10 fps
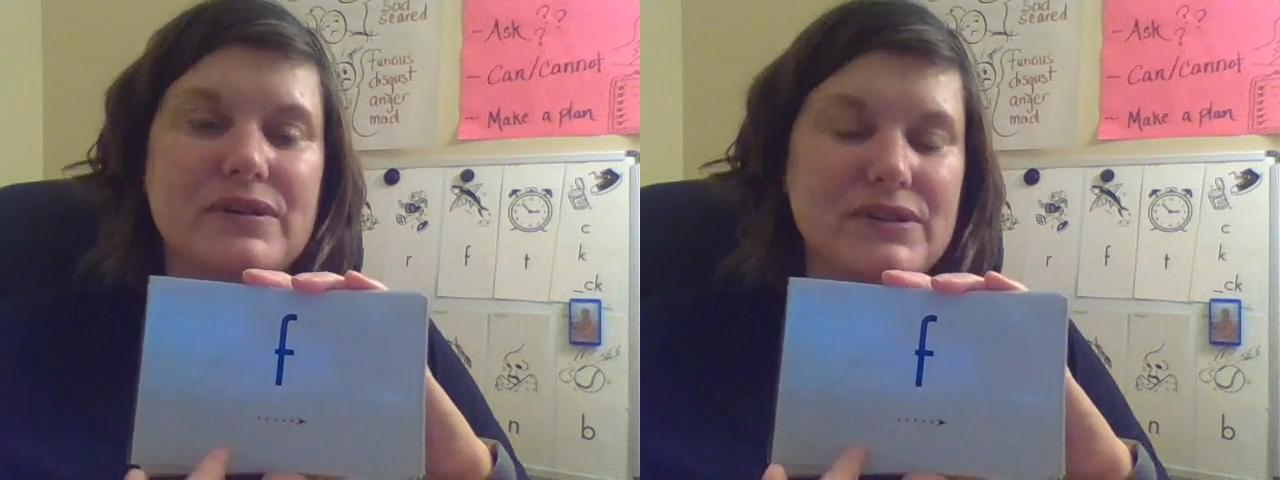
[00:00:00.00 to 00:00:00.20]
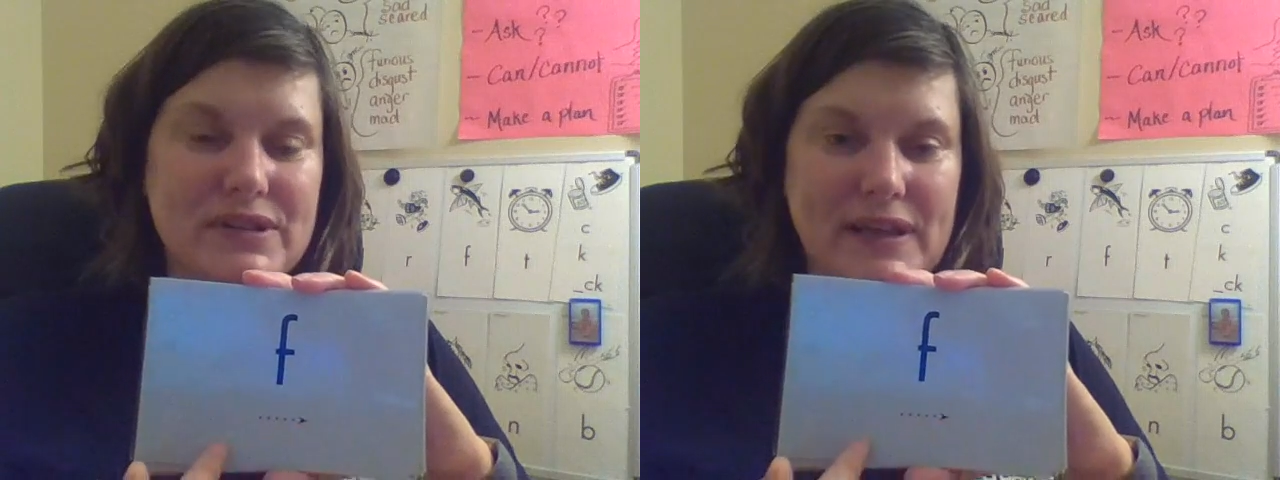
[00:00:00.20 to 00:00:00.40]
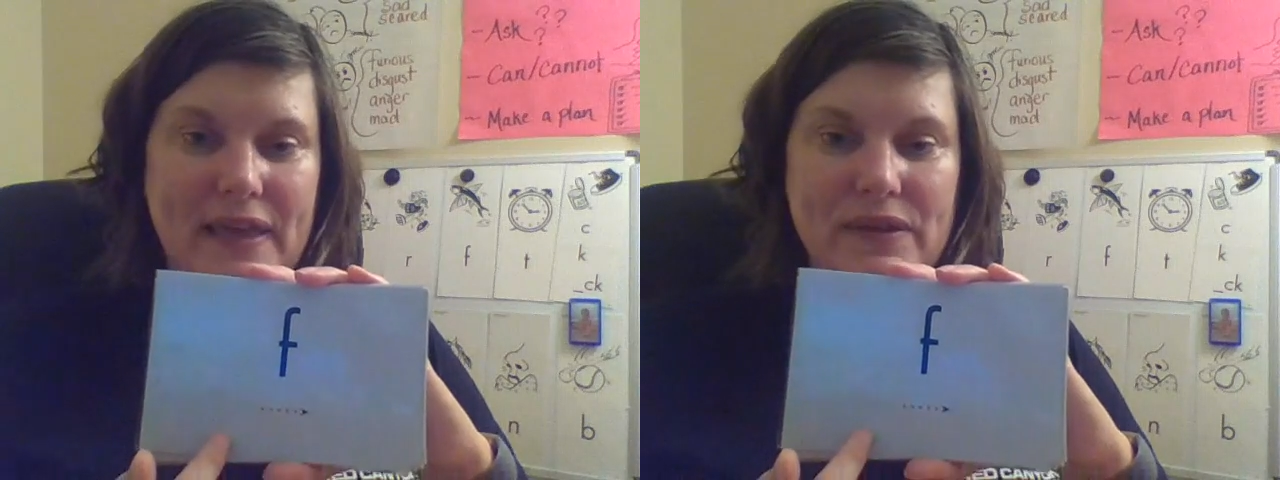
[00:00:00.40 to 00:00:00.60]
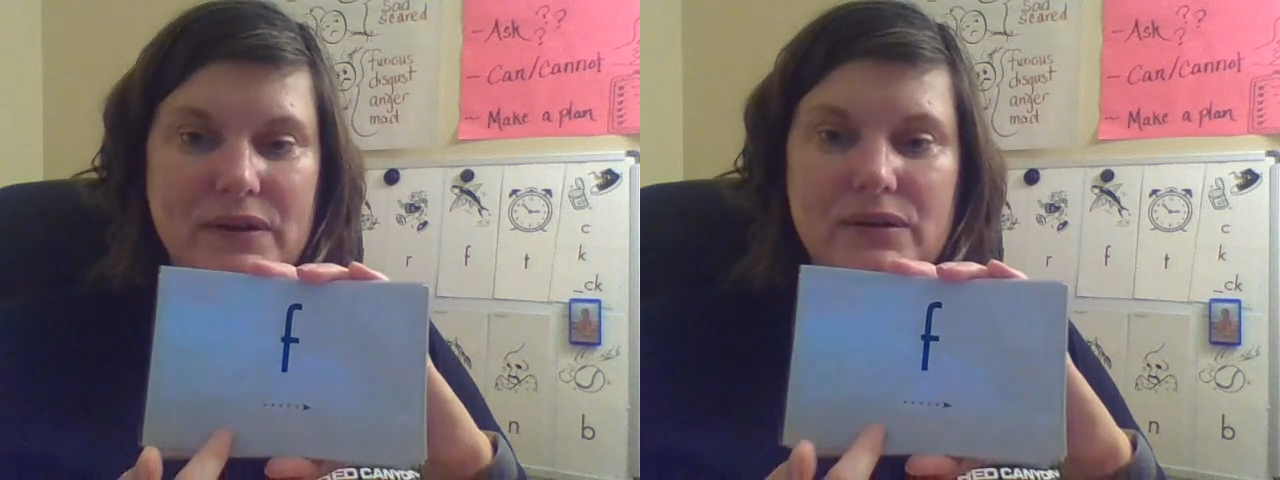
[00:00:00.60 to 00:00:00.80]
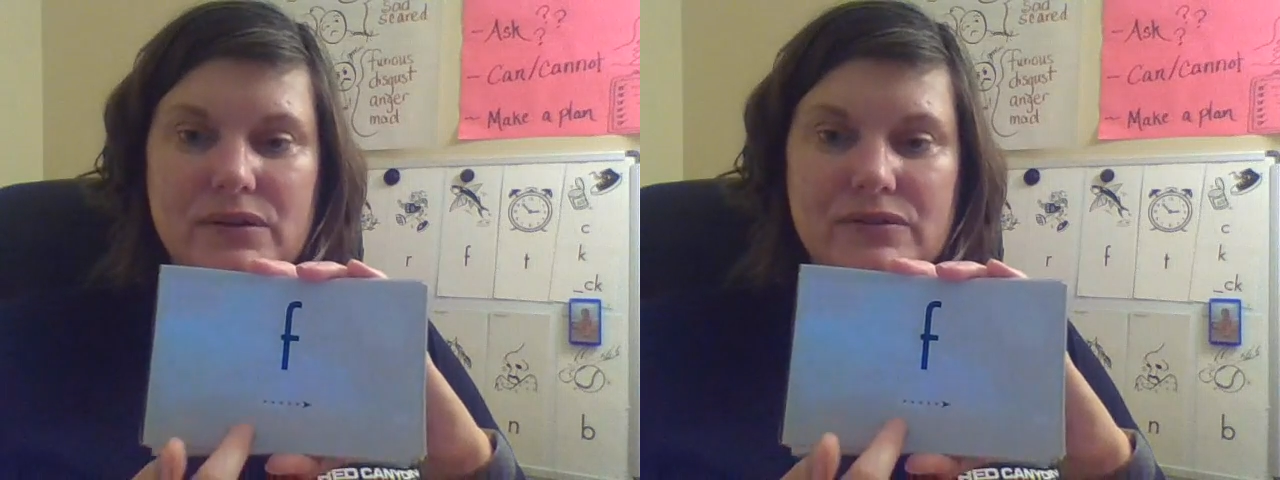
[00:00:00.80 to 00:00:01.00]

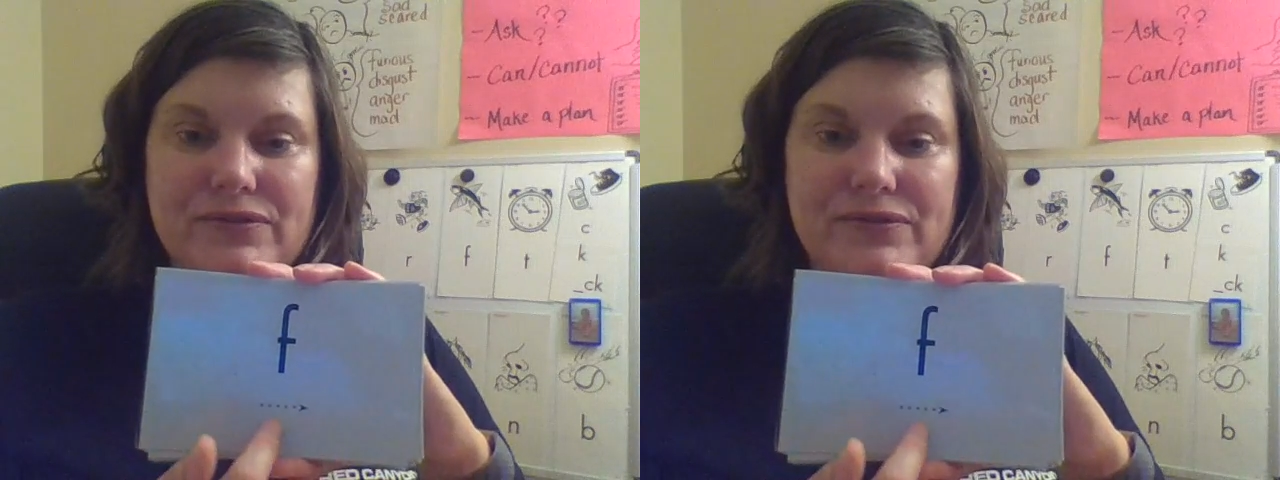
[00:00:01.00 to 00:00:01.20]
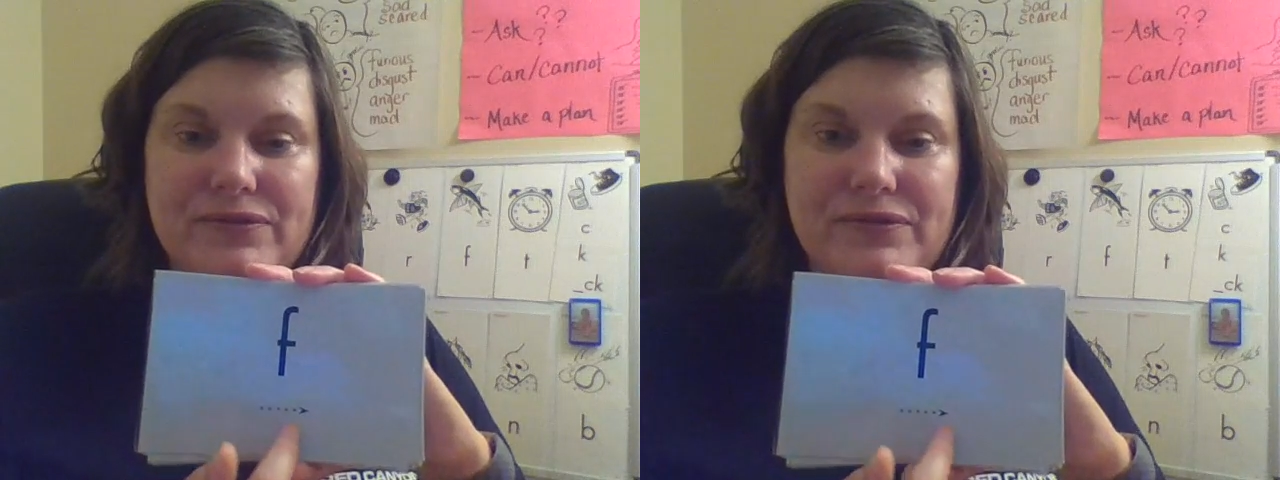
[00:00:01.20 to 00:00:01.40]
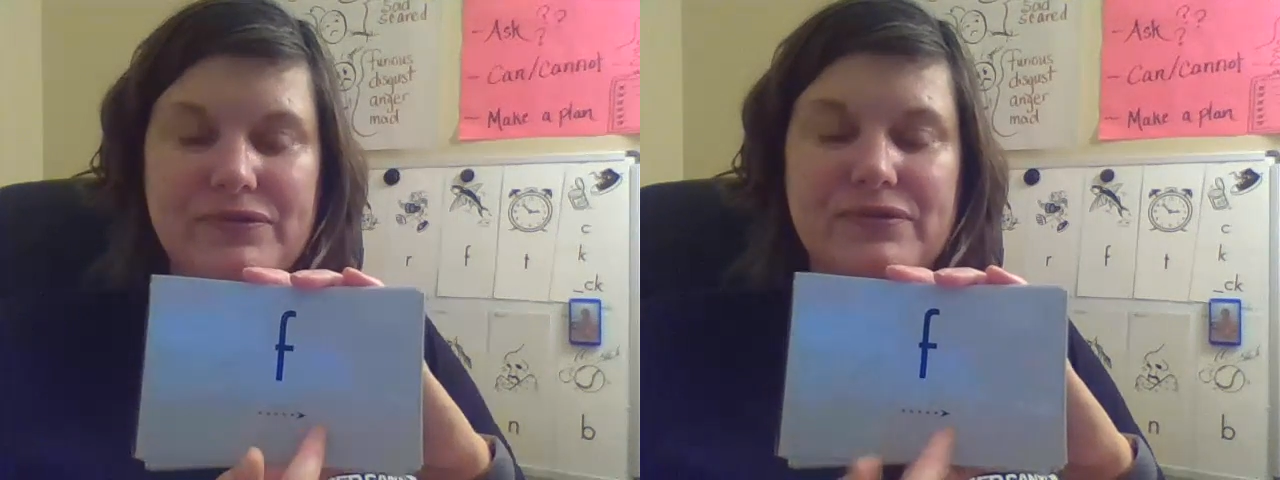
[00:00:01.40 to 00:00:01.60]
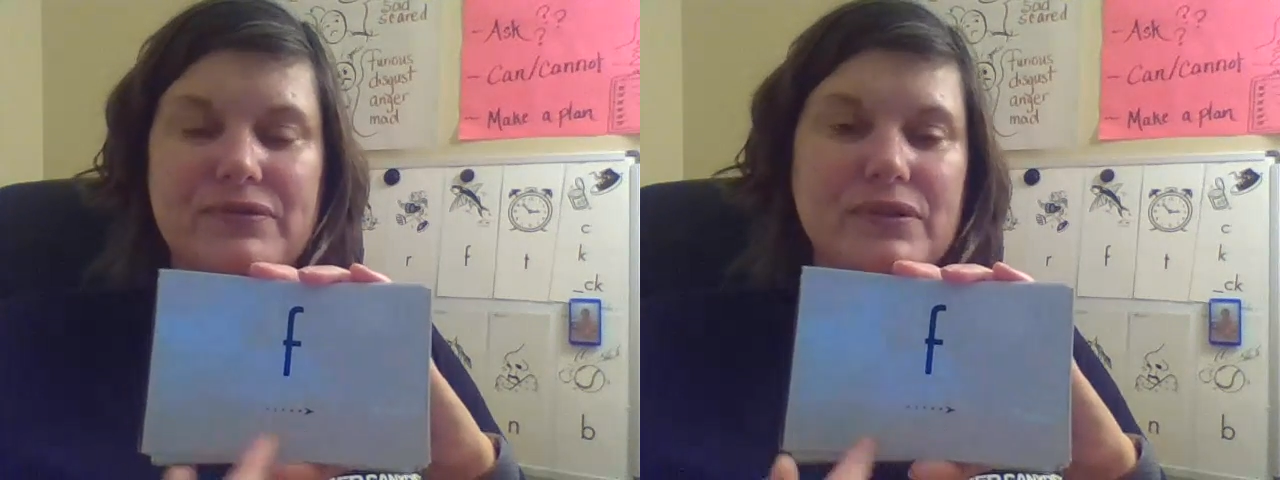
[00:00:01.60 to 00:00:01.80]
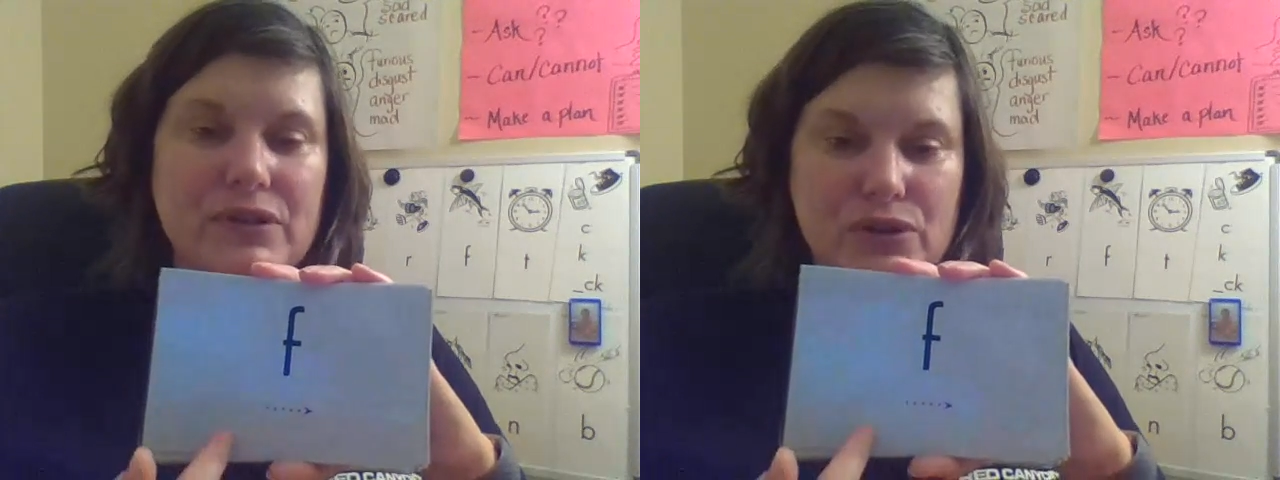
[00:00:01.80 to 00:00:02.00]
Together.
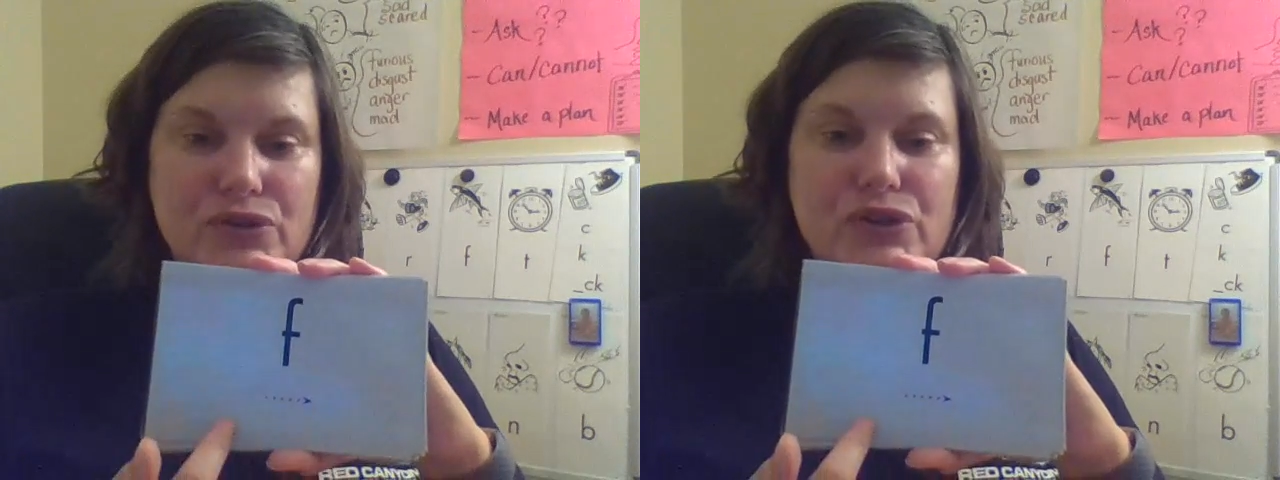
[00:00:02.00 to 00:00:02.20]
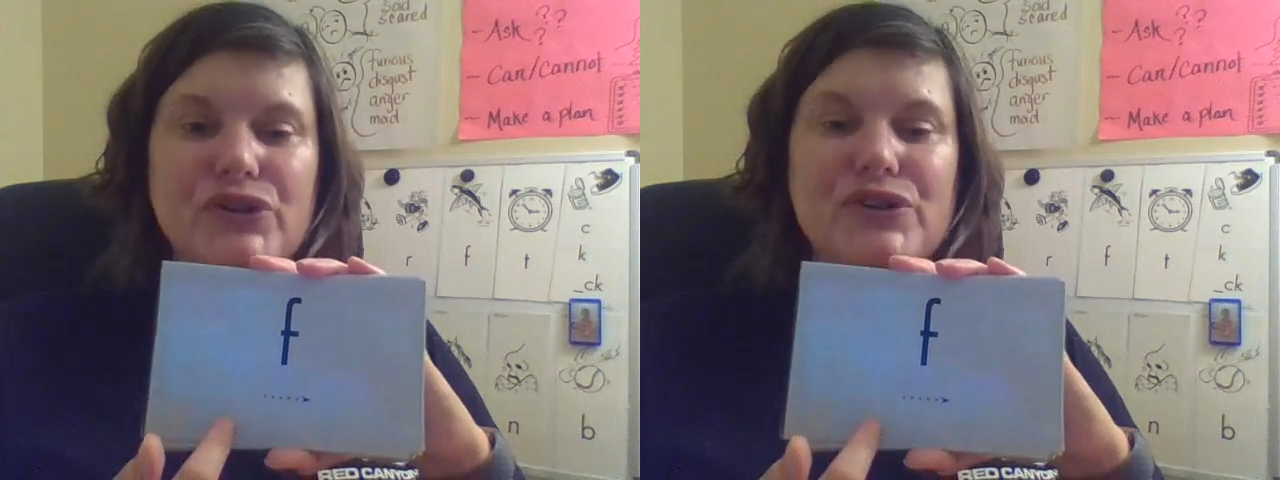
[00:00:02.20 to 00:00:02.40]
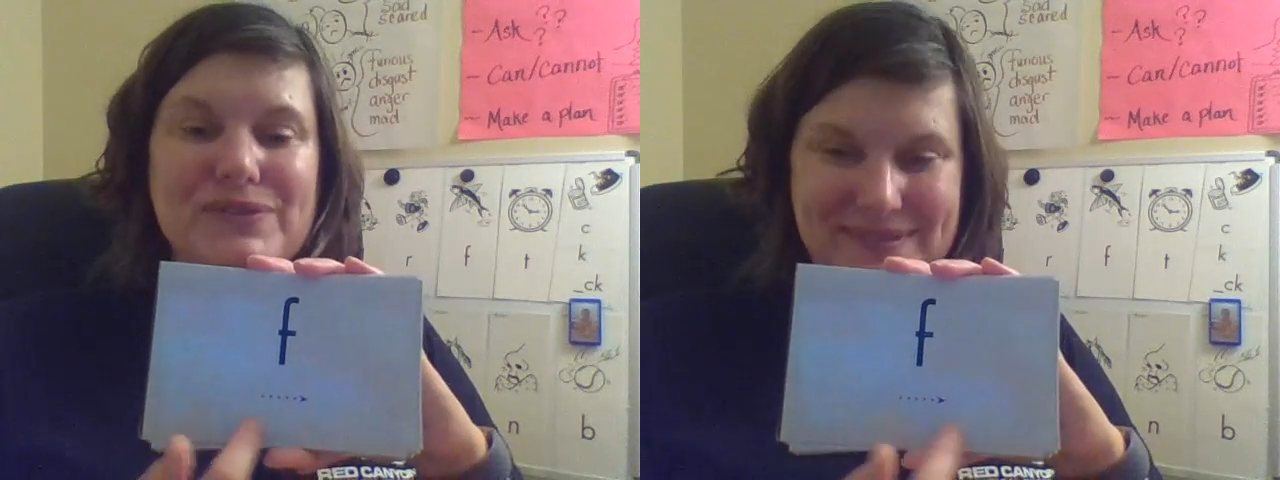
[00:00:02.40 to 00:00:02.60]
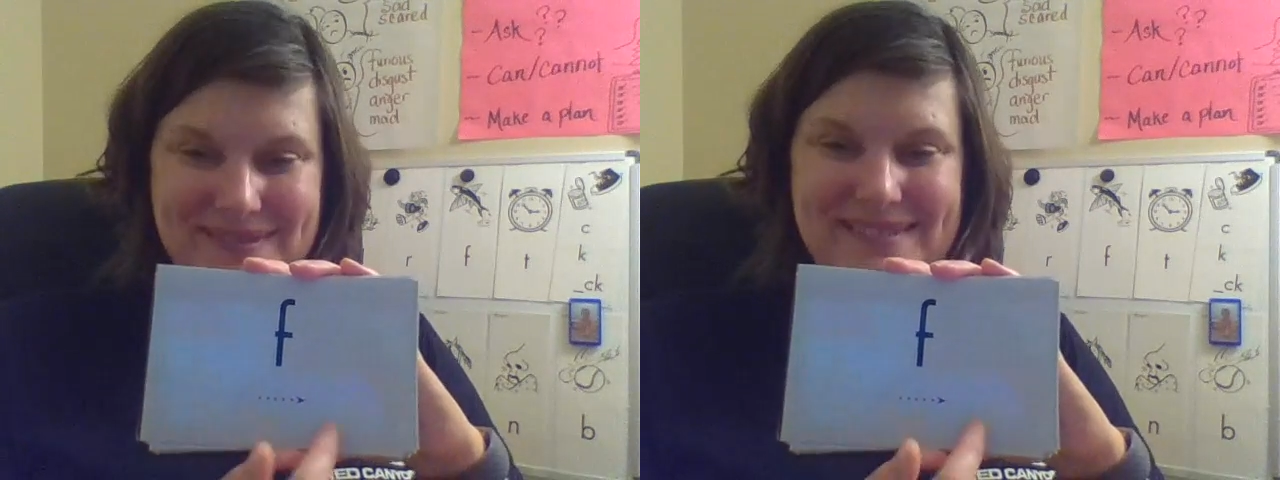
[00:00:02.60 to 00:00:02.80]
Your turn.